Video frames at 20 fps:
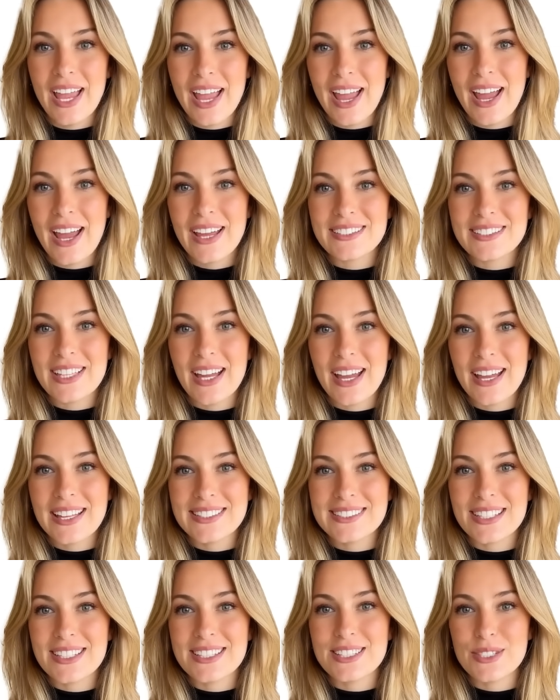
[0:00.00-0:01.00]
AI
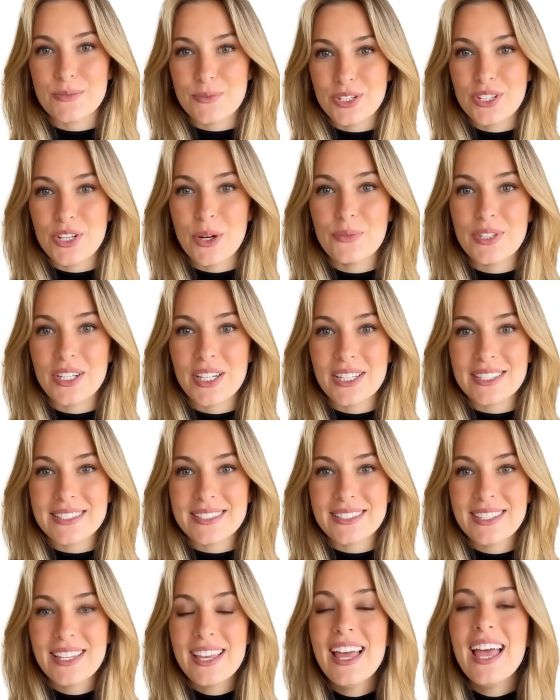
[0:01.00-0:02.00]
sites and
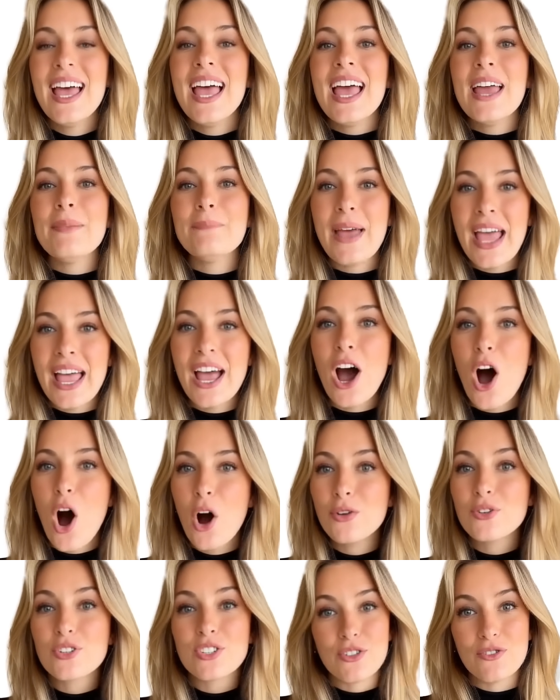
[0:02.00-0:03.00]
subscriptions and pay
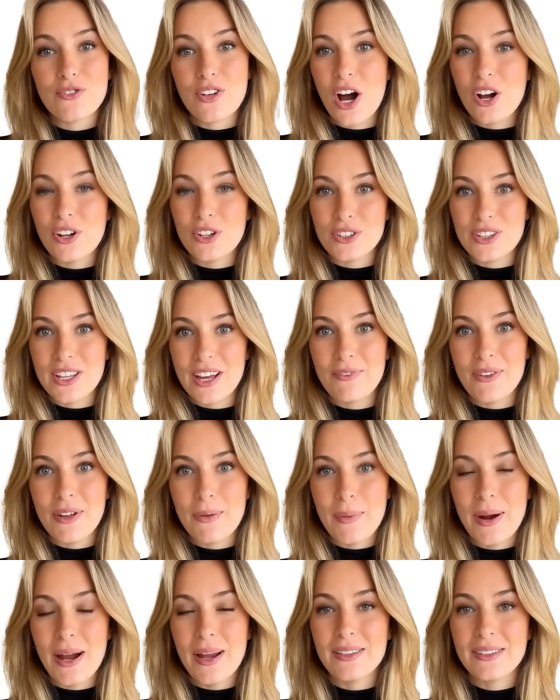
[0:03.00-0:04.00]
hundreds of dollars every
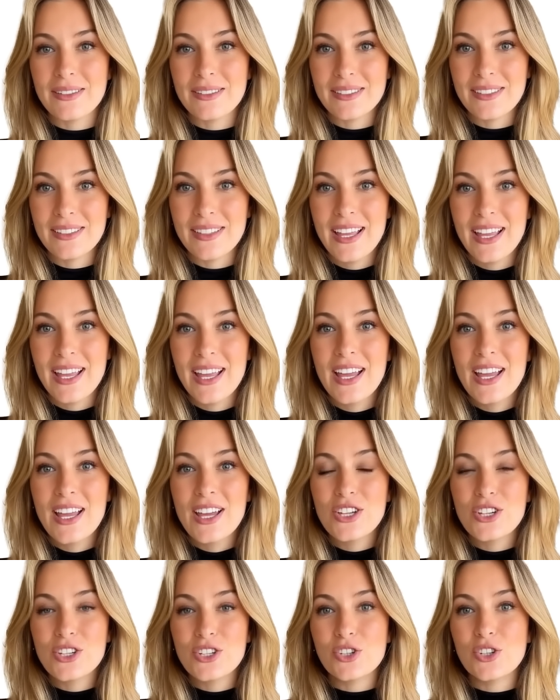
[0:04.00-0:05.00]
month?
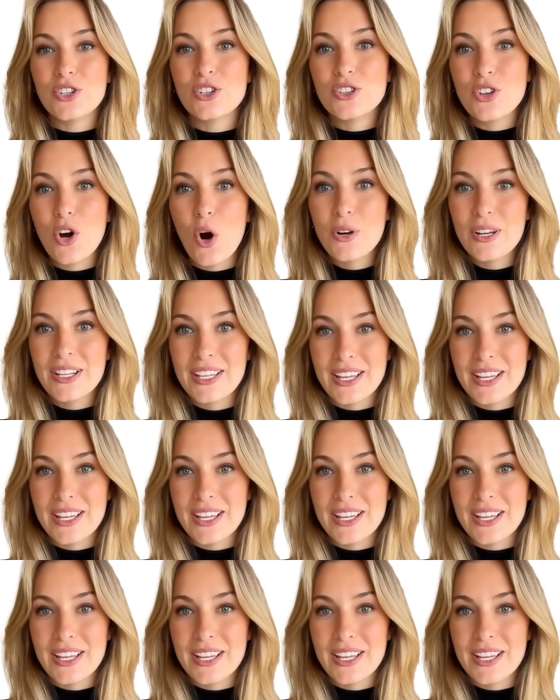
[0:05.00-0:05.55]
Just go to